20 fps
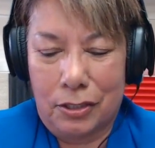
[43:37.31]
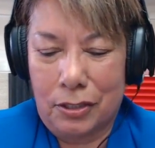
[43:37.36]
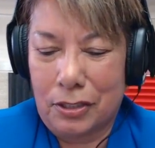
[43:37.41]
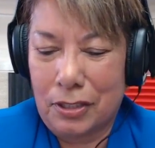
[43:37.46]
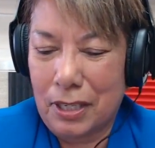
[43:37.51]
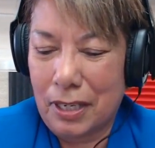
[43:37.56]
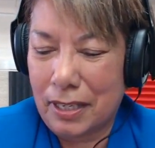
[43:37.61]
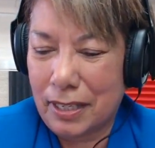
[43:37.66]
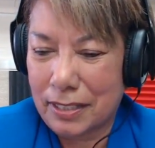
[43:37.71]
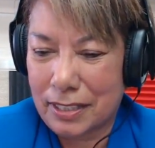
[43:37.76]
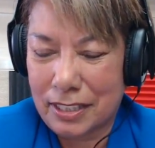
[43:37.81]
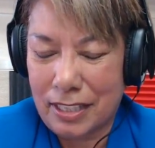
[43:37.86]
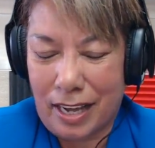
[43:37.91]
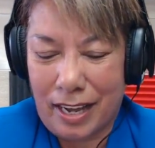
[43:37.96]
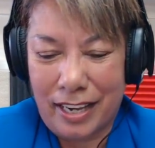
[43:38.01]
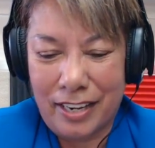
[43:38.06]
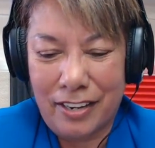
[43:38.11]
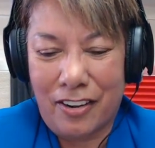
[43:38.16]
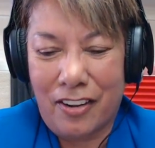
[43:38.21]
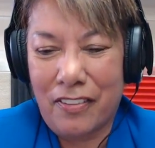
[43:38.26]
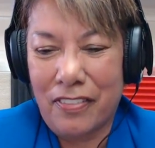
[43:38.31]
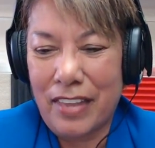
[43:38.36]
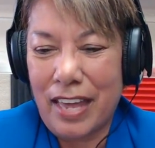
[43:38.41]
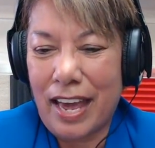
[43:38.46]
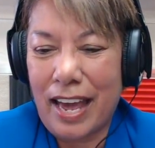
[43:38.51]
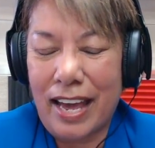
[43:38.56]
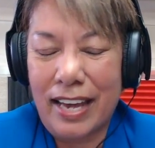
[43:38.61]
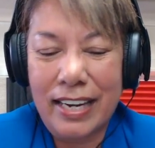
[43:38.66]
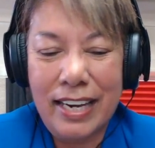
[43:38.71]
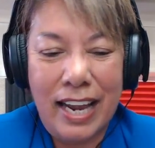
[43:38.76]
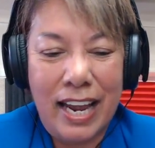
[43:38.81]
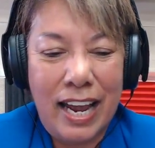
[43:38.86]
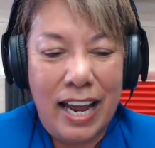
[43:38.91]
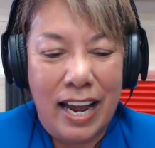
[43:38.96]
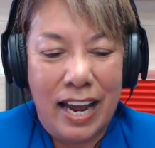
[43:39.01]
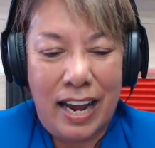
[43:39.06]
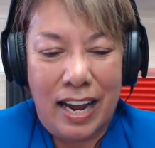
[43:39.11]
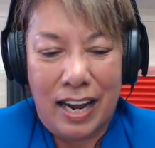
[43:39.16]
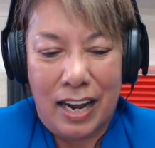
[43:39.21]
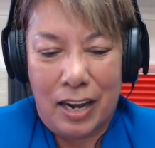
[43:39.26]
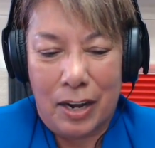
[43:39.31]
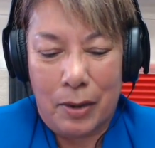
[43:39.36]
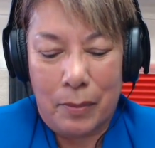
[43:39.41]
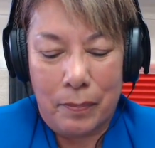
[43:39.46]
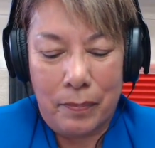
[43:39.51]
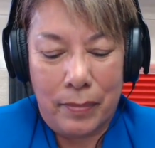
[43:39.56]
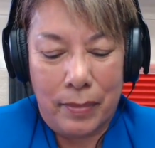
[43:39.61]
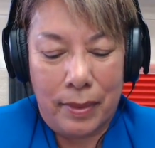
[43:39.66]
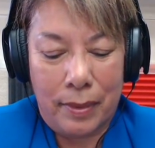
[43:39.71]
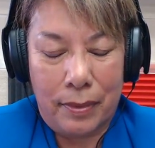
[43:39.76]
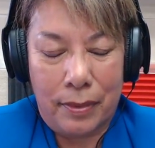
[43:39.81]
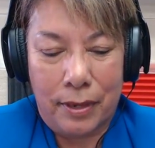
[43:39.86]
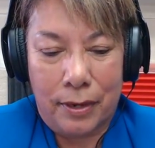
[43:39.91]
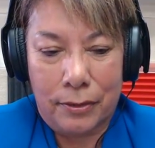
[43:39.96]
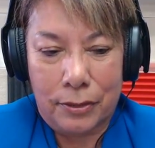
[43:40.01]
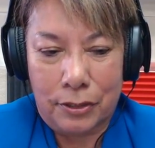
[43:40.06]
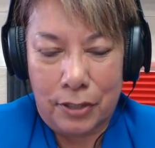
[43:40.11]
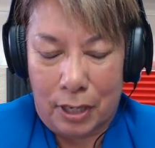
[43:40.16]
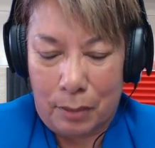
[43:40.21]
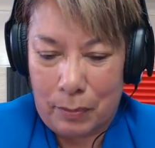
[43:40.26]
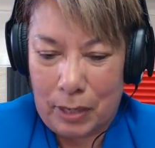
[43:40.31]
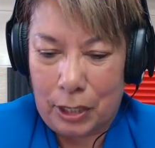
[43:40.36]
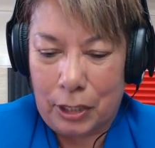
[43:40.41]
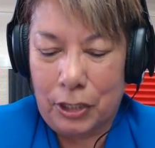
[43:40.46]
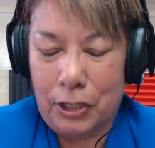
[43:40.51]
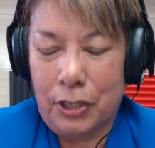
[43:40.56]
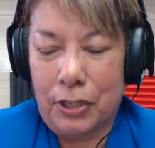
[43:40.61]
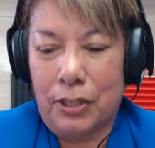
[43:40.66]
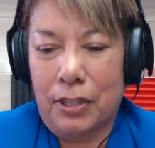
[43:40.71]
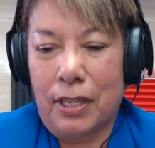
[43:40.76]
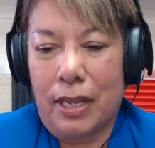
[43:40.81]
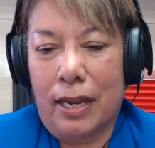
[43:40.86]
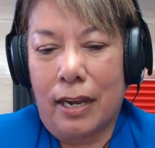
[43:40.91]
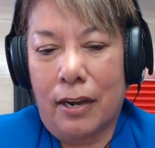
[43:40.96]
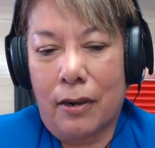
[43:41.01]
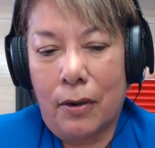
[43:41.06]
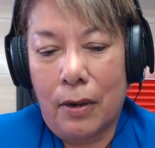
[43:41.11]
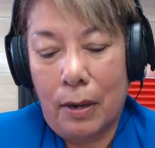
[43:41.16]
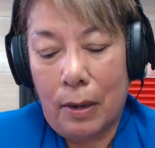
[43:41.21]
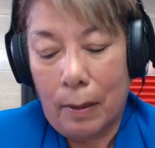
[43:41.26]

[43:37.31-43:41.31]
side on that. Um, there's going to be good there.